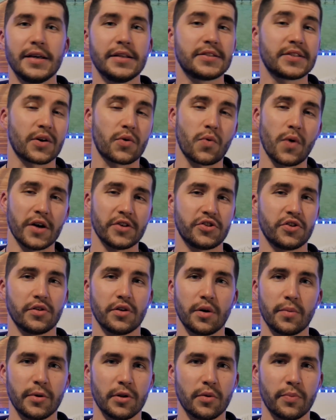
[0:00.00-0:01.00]
It's a
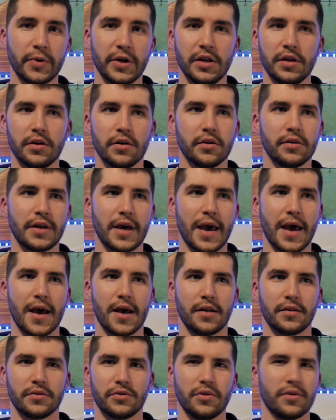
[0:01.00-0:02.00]
questionable opinion,
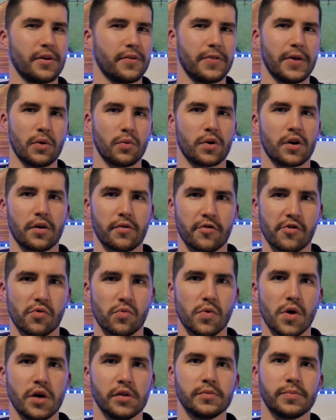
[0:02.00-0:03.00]
and you can think whatever
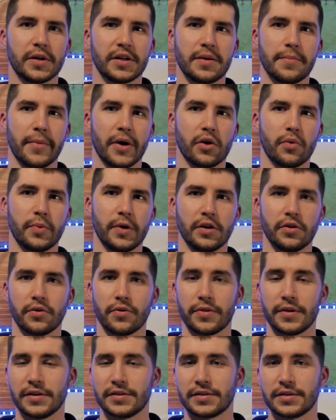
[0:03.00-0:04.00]
you want. But in my
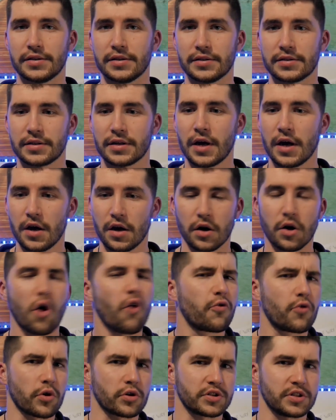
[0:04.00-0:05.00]
opinion, this is, uh,
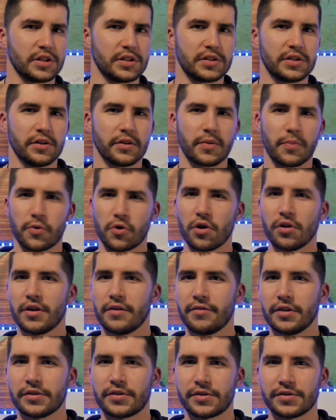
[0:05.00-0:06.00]
of course, it's not a
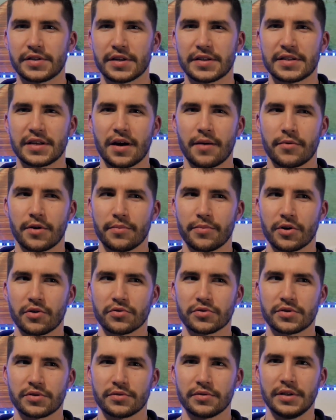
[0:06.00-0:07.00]
pro-level 360 camera
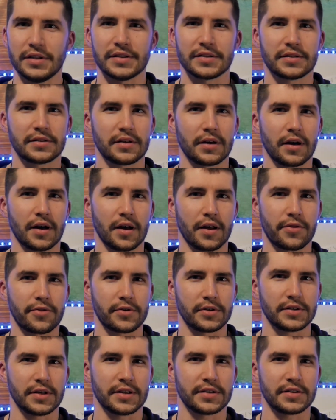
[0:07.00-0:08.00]
because
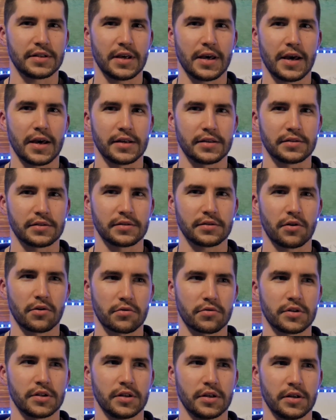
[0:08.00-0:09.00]
Insta360 has
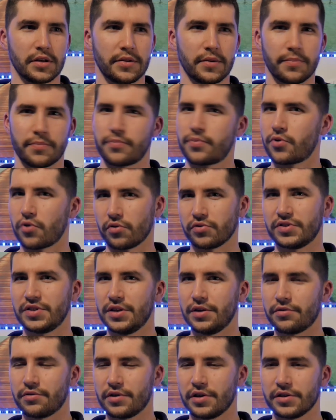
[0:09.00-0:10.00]
already the Pro
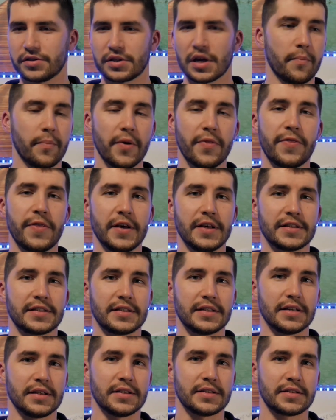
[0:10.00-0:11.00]
series. But
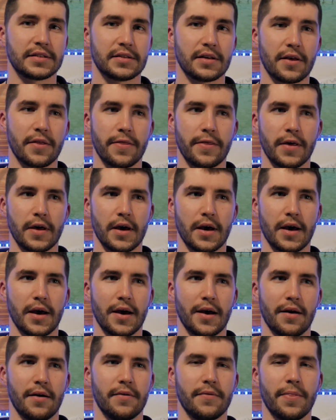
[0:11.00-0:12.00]
this is
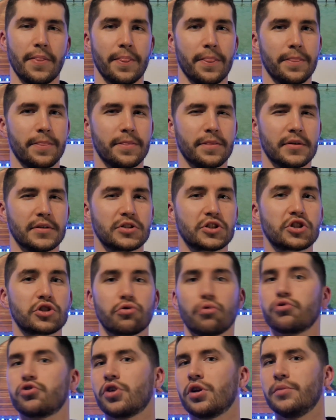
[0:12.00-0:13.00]
the mm,
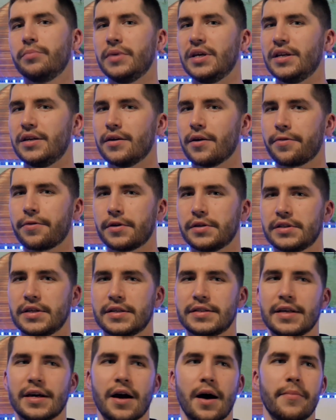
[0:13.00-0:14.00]
social media
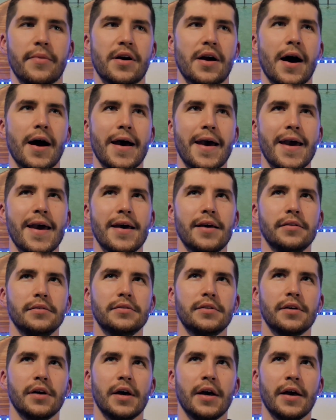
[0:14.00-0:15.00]
360 camera,
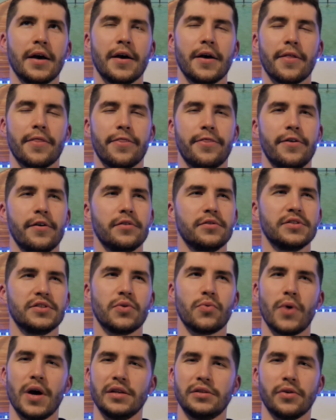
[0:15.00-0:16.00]
and there is
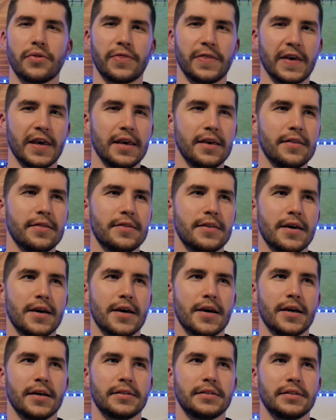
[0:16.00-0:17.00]
a way to think
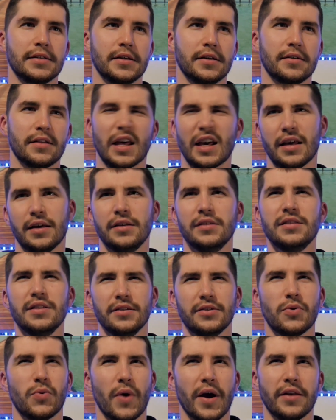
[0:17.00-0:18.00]
that like it's
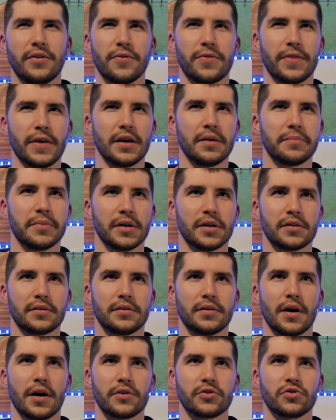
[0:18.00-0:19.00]
not a way to think,
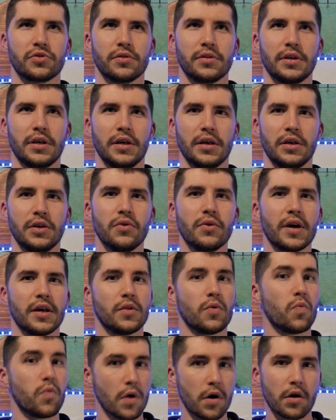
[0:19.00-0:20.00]
but actually you
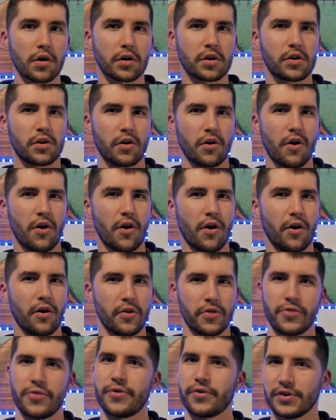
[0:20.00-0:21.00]
can work
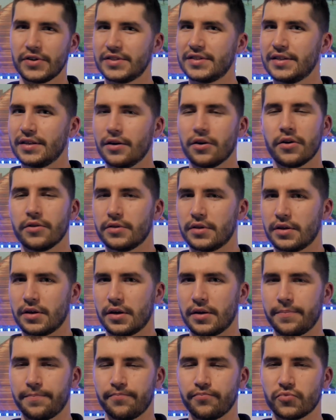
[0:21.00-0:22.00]
on 3C on
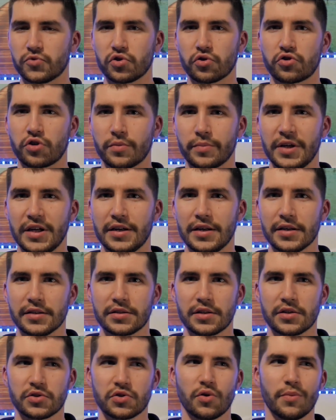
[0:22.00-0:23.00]
um, social
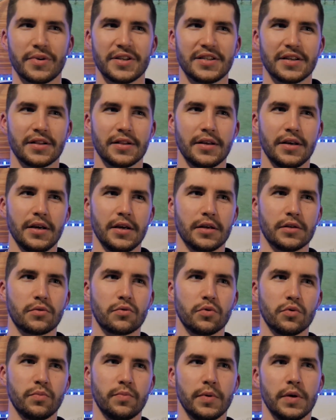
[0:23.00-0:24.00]
medias. So basically, it
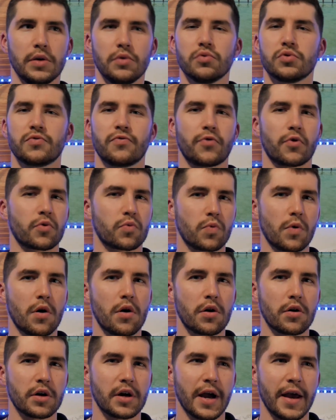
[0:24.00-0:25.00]
could be used for
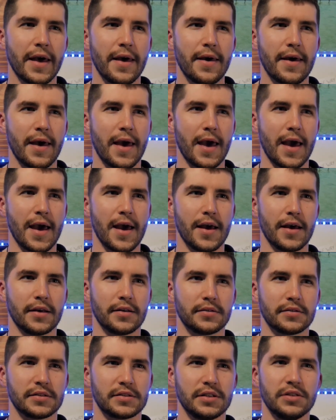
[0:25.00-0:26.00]
work,
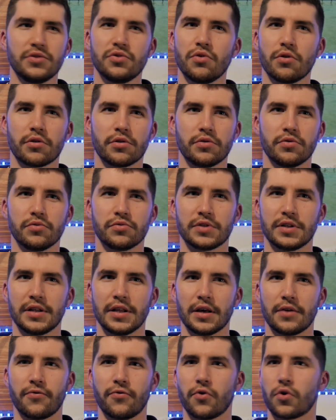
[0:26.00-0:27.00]
and since you're
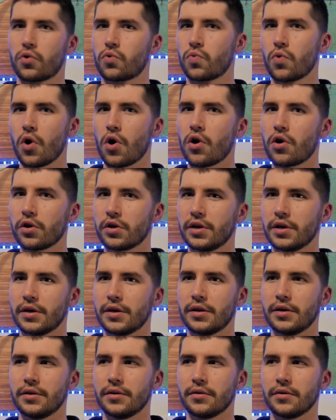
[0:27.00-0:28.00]
using it for work,
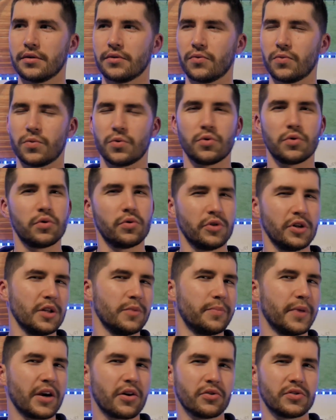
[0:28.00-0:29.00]
uh, could
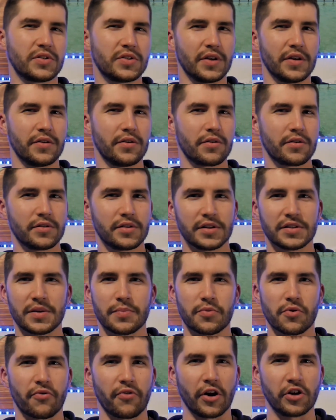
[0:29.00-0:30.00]
it be considered as a
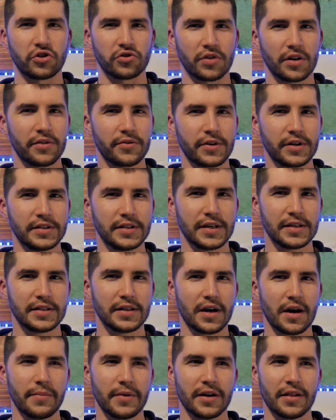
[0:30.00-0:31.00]
professional
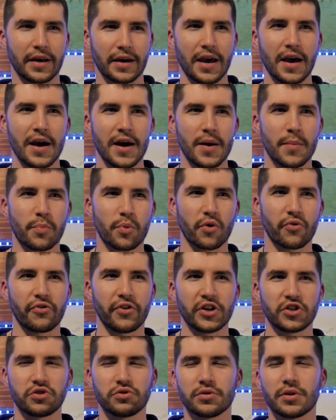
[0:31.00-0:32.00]
360 camera, like
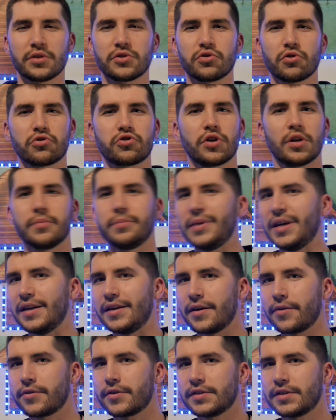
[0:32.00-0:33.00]
professional social
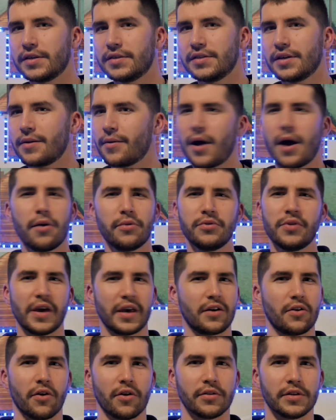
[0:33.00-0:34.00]
media 360 camera? How do
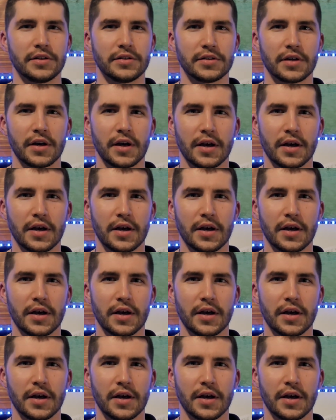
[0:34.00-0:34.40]
I call it?